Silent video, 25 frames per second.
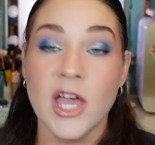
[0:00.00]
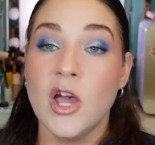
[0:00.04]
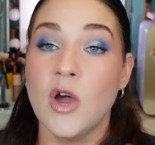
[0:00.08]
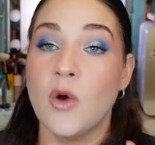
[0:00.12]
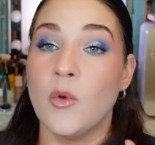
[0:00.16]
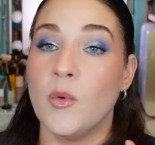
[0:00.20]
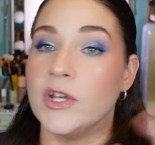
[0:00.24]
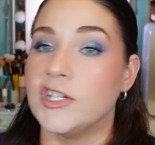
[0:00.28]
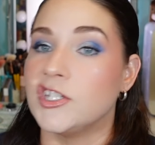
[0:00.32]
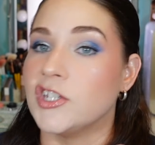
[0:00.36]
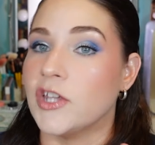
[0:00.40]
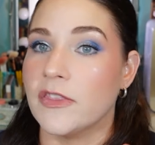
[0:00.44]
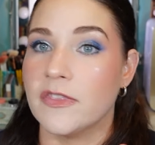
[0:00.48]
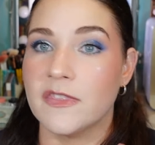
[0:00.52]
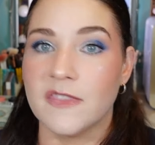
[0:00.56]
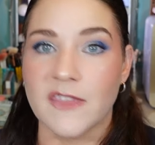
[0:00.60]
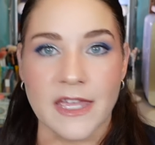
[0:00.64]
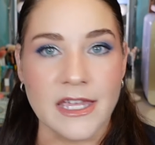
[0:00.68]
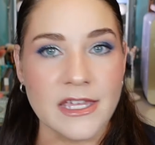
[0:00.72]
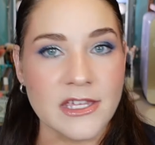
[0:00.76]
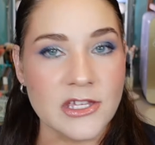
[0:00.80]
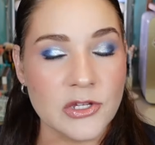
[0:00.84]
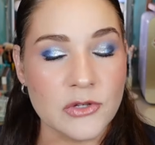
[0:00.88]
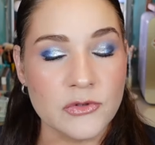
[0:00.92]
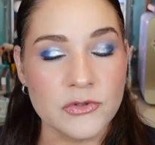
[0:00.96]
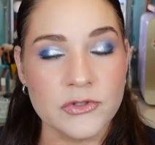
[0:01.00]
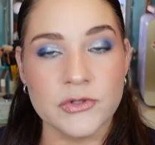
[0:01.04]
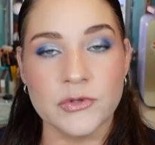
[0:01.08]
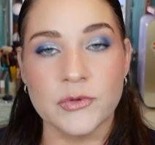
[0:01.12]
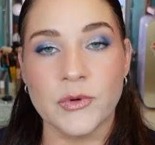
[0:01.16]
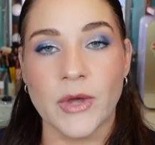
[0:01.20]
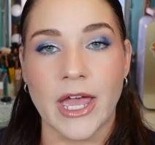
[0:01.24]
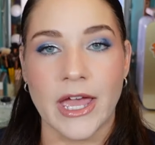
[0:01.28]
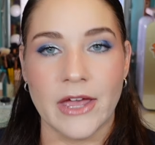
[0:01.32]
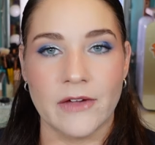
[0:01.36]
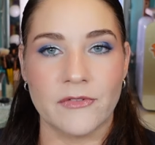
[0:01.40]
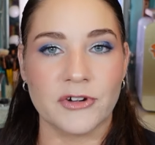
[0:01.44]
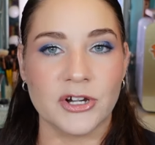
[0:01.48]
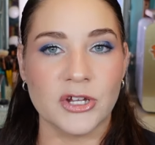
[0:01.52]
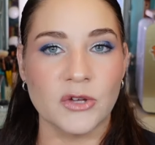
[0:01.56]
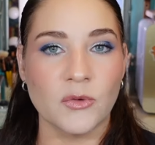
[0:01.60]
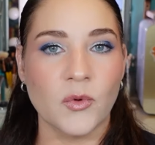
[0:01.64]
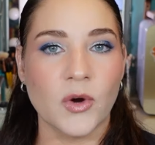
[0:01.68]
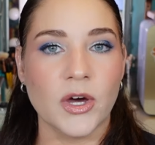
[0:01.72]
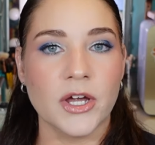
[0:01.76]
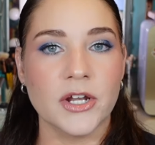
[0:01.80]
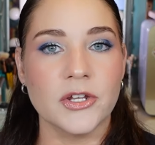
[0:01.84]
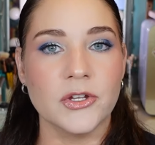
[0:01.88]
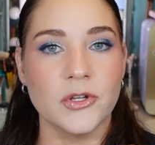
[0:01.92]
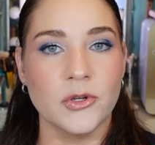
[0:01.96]
which thank you to
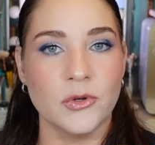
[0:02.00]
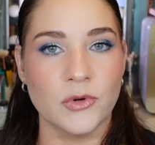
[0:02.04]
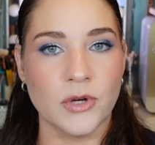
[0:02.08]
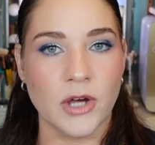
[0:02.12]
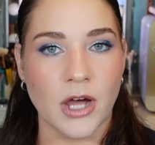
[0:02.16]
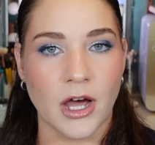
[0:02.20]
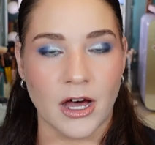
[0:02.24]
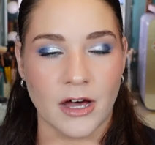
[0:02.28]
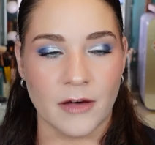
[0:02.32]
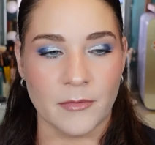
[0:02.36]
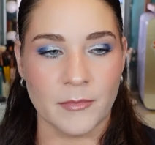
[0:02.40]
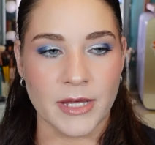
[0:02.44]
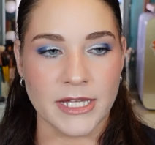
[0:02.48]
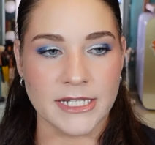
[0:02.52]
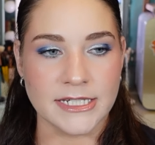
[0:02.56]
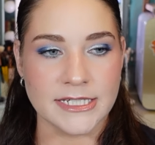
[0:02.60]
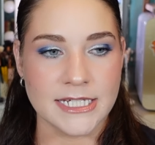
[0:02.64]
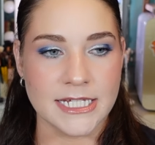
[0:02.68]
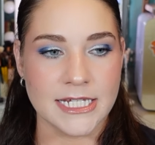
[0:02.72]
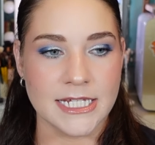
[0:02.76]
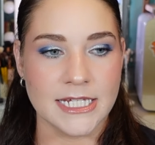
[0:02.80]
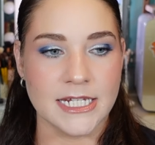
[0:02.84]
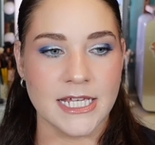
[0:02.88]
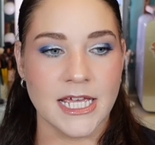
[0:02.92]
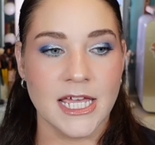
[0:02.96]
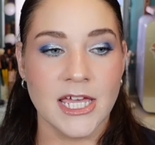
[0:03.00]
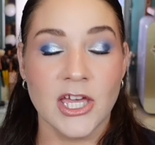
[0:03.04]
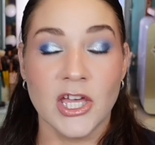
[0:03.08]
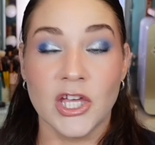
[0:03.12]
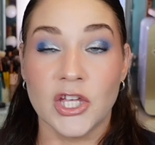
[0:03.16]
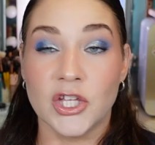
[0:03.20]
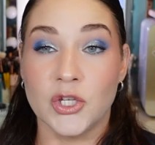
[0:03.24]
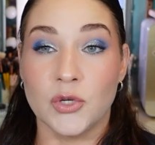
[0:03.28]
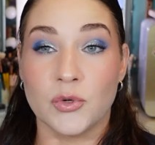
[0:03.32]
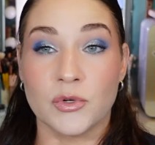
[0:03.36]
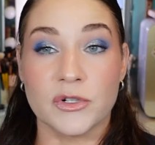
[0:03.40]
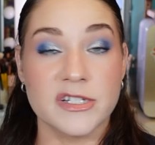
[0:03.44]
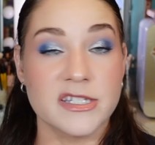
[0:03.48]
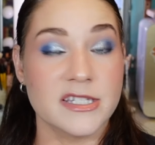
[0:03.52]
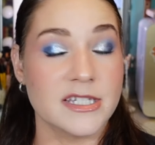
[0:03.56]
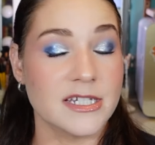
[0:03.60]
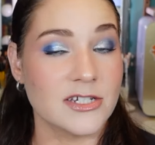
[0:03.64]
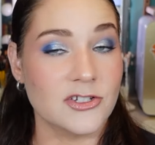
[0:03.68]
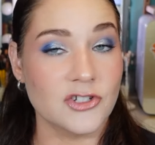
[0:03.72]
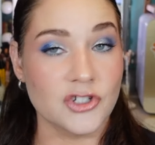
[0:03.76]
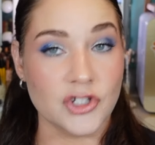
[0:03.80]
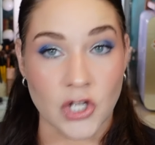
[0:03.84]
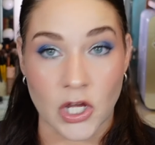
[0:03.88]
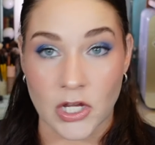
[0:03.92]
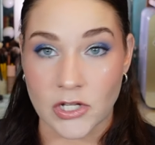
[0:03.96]
everyone who commented your
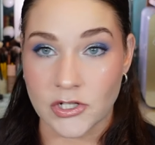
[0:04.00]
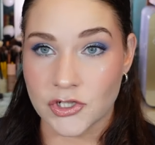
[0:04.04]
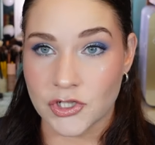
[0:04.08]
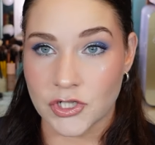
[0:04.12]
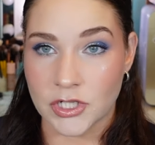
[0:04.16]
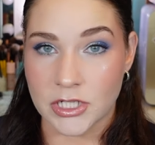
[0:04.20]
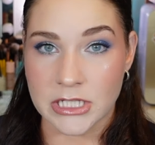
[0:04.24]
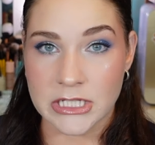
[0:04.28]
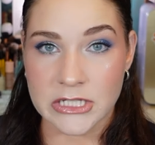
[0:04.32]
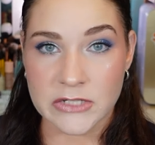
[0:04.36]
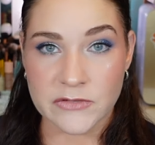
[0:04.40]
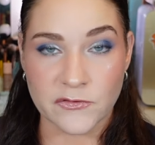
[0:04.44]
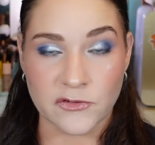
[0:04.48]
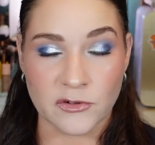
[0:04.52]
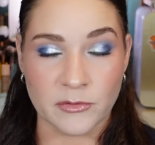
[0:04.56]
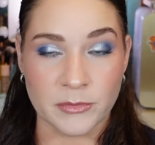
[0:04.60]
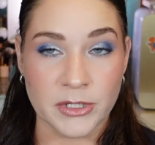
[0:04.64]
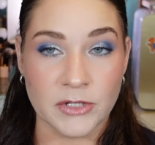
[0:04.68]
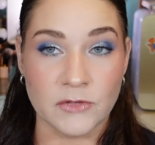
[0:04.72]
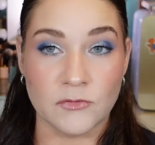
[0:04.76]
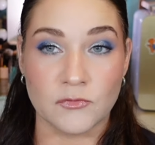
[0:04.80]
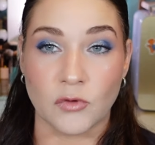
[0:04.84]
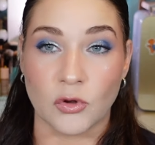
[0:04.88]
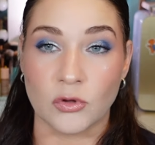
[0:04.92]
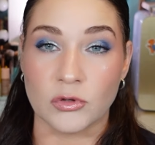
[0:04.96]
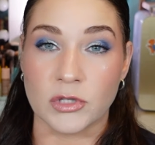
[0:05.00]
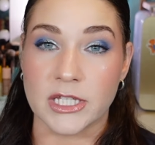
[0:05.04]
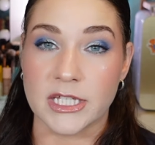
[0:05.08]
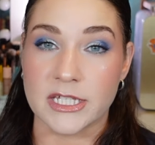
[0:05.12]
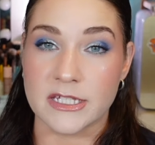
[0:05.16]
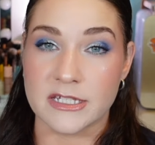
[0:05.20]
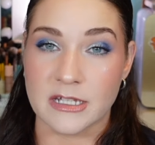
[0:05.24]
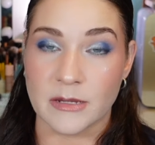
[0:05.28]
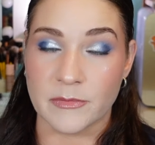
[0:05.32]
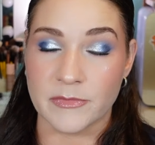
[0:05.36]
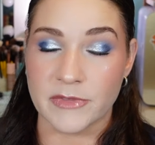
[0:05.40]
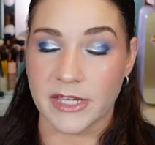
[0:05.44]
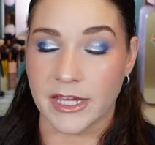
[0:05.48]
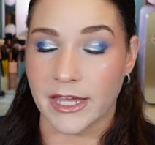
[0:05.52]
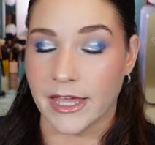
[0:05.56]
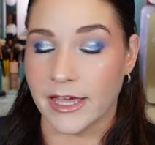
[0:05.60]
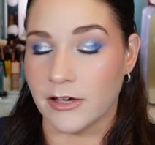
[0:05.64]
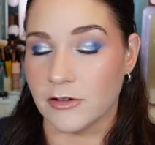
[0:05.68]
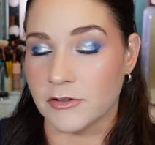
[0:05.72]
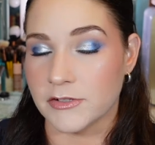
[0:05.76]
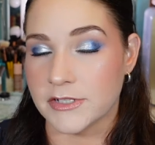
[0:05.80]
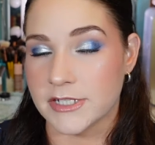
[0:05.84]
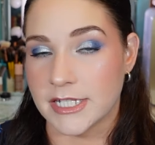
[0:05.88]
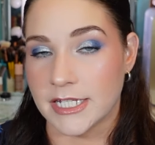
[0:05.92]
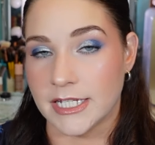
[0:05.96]
suggestions for me rolling something
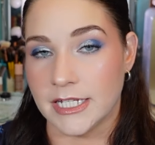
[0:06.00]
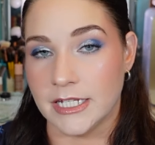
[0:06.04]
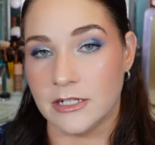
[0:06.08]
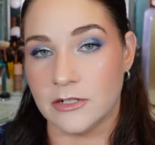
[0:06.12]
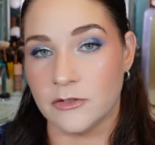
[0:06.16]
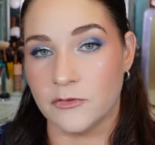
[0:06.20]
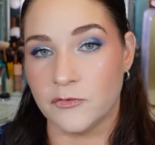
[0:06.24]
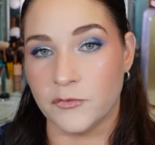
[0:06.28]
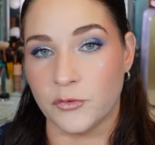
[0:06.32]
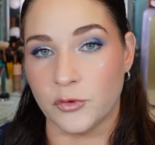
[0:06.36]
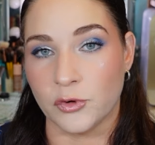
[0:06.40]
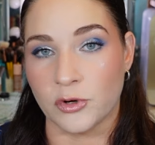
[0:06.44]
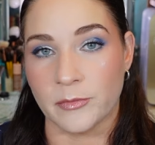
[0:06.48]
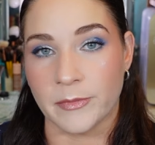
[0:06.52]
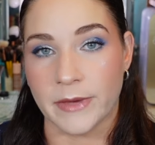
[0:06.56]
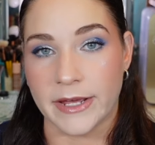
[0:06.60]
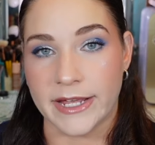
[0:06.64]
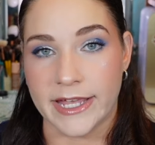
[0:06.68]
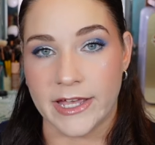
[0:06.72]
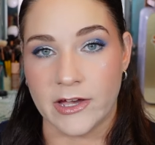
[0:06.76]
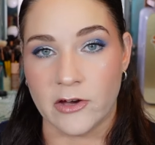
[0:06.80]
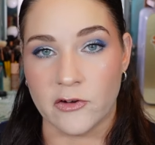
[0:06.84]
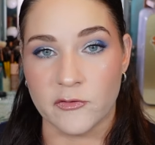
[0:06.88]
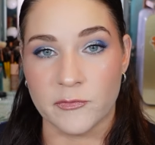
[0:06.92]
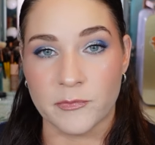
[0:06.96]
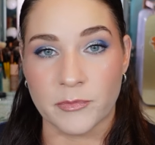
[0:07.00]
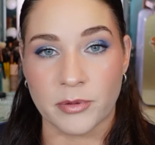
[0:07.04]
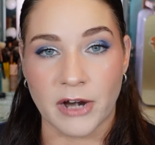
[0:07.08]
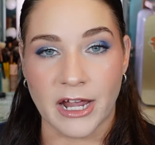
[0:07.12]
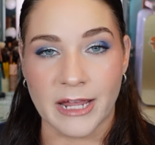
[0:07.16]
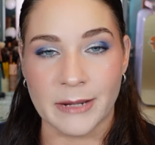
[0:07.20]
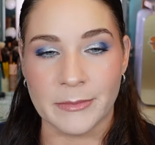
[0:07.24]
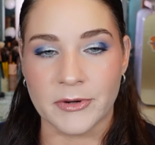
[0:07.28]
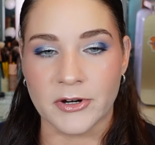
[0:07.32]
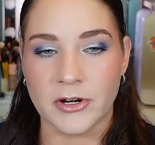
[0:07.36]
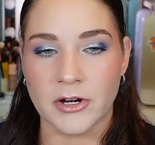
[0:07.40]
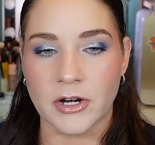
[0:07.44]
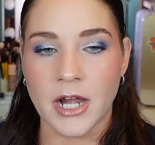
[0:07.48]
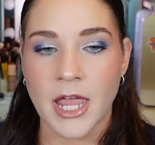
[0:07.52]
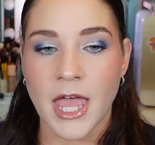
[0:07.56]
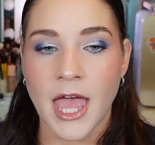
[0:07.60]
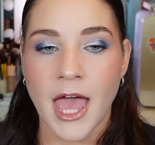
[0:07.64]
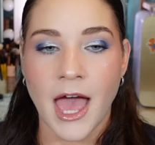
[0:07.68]
else in for my e.l.f. primer.